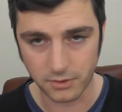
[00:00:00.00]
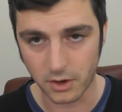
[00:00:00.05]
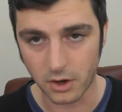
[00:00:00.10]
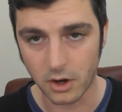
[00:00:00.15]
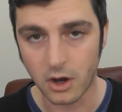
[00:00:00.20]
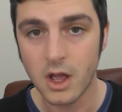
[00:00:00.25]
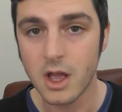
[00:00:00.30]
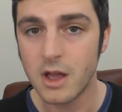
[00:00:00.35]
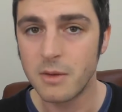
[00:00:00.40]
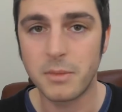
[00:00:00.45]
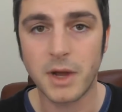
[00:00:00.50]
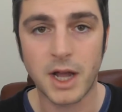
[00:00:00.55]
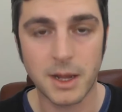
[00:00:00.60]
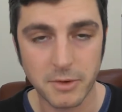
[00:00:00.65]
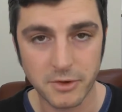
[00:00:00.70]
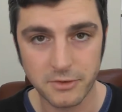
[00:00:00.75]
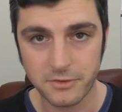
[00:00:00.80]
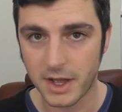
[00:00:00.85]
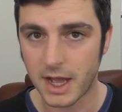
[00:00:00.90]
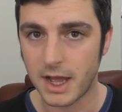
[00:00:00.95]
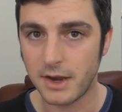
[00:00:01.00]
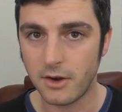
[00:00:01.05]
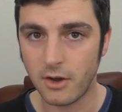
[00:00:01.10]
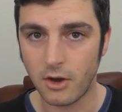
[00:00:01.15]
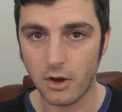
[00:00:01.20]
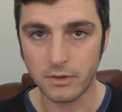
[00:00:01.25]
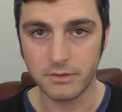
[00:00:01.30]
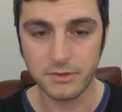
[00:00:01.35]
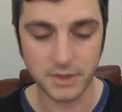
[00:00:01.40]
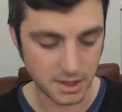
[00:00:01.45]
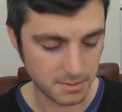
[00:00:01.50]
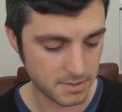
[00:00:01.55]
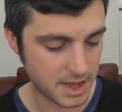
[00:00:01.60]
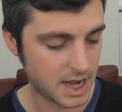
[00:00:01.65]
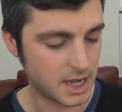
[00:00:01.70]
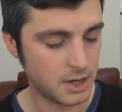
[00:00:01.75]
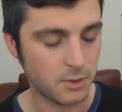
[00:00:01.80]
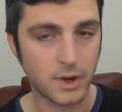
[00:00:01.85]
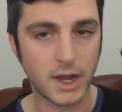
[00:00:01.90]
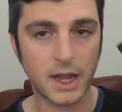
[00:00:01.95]
for, but I'm a fan of them
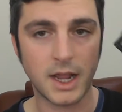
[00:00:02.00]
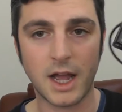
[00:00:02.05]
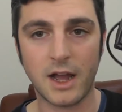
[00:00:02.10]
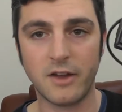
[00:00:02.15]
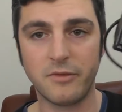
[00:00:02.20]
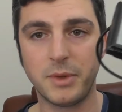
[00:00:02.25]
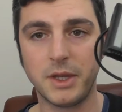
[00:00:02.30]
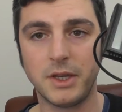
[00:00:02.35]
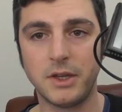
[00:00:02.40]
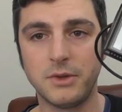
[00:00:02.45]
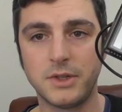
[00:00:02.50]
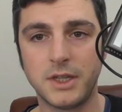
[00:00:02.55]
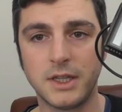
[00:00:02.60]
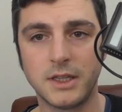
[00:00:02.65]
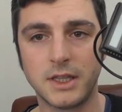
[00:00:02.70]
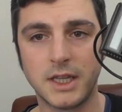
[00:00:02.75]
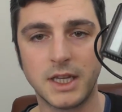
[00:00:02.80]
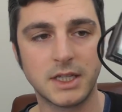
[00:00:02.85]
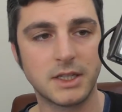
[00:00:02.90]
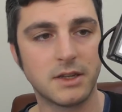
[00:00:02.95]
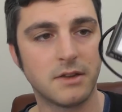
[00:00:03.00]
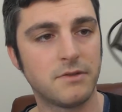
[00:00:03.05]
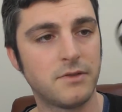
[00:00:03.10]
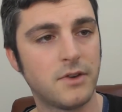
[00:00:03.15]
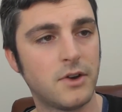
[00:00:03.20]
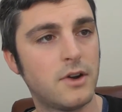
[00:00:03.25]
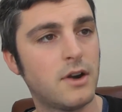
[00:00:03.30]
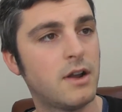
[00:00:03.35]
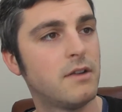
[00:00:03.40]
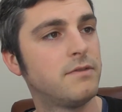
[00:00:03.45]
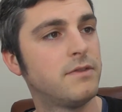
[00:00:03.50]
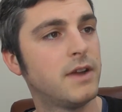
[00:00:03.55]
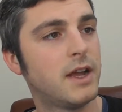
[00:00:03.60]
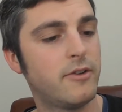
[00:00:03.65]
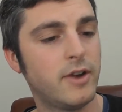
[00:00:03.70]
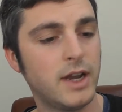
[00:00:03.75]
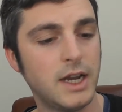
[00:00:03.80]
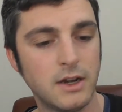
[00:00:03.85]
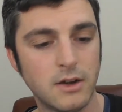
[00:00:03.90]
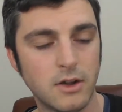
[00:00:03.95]
anyway. I've been using this for a
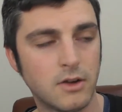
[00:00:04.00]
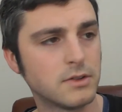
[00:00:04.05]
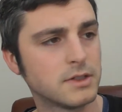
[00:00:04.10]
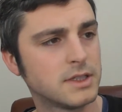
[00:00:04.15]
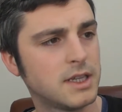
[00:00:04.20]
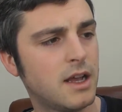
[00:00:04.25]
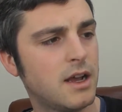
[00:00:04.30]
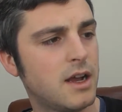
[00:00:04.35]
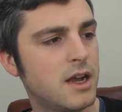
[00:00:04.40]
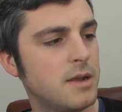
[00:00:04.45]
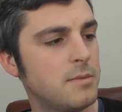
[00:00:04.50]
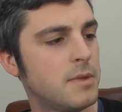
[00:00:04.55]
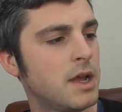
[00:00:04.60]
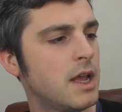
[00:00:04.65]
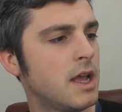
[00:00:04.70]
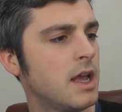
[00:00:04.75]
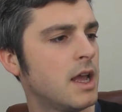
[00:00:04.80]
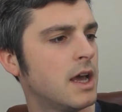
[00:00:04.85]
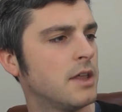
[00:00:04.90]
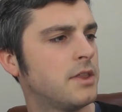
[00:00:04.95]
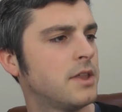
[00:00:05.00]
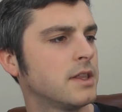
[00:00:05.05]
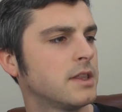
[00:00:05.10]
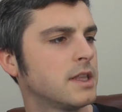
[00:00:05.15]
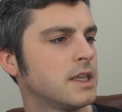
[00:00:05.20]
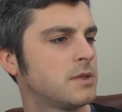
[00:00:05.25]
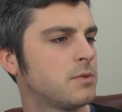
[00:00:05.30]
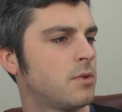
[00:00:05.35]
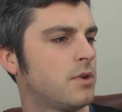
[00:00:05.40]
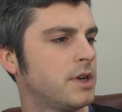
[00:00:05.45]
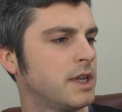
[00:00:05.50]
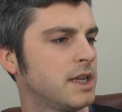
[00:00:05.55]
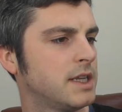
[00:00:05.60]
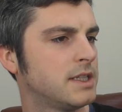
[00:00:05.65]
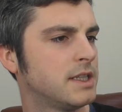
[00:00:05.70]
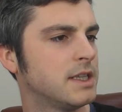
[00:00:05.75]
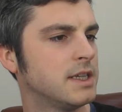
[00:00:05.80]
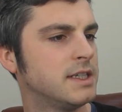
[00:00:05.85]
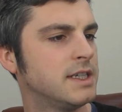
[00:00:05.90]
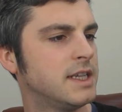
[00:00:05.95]
very long time. I think this one
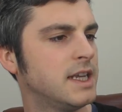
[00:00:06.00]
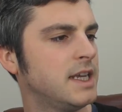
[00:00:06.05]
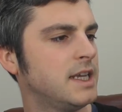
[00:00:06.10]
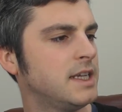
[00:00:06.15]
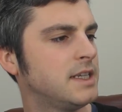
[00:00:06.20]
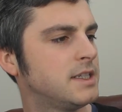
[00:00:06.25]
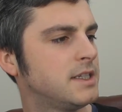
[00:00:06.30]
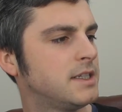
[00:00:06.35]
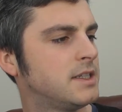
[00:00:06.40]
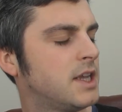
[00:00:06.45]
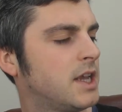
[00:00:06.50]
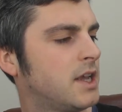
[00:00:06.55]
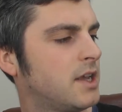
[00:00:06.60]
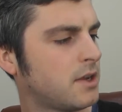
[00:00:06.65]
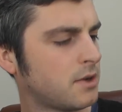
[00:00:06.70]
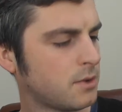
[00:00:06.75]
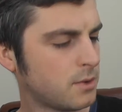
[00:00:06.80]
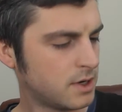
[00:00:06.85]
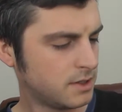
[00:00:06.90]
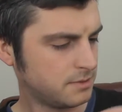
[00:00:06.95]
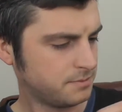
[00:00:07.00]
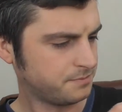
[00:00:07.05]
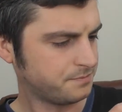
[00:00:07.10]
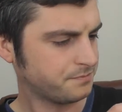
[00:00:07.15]
is the D2